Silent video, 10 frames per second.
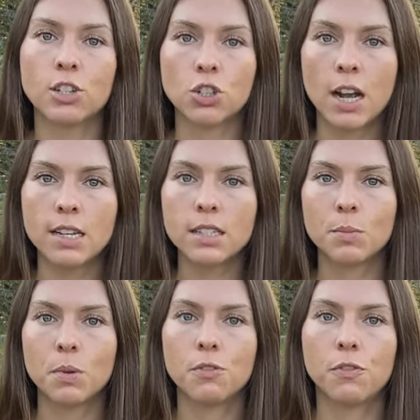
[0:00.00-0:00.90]

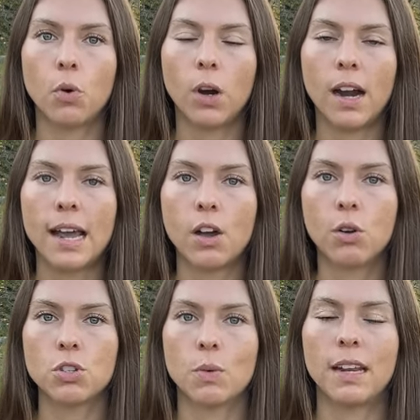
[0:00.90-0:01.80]
trust before I
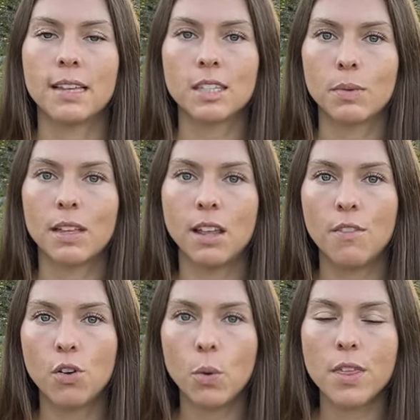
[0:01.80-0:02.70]
go to an intimate
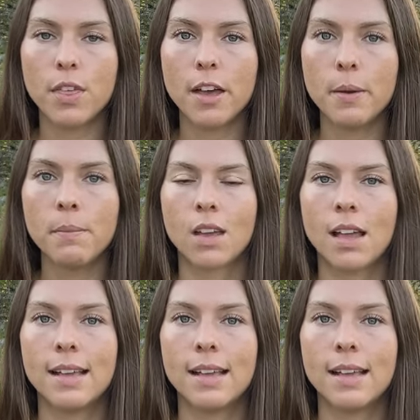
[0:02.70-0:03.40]
level with them,